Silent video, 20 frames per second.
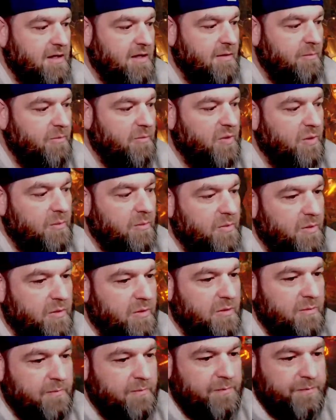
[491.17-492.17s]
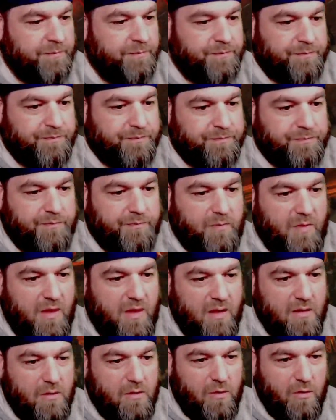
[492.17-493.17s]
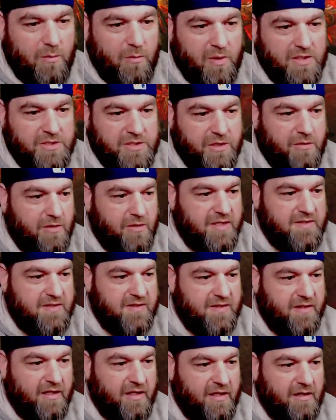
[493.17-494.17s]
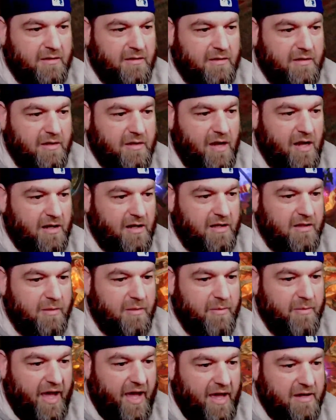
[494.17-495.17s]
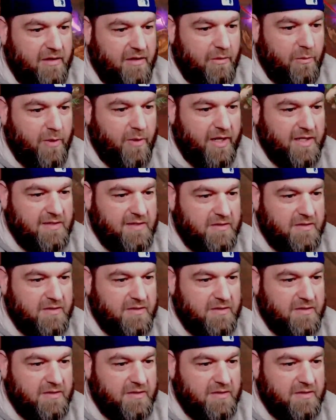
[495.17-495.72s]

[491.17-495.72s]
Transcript: boom, boom, whole bunch of crits again, knocking them out of the way.